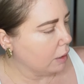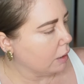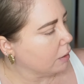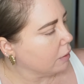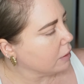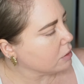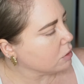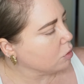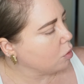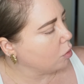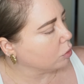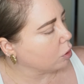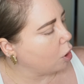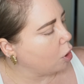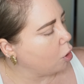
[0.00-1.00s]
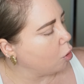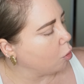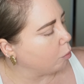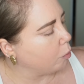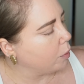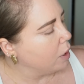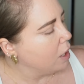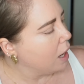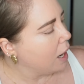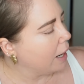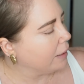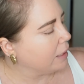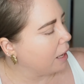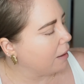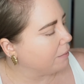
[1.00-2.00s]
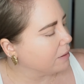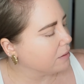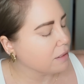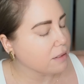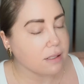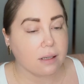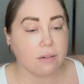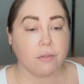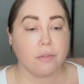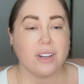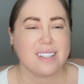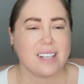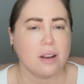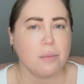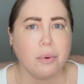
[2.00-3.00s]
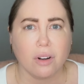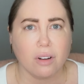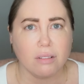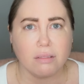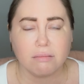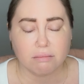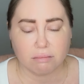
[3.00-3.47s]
This is called Hope. I'd gotten this as a free sample.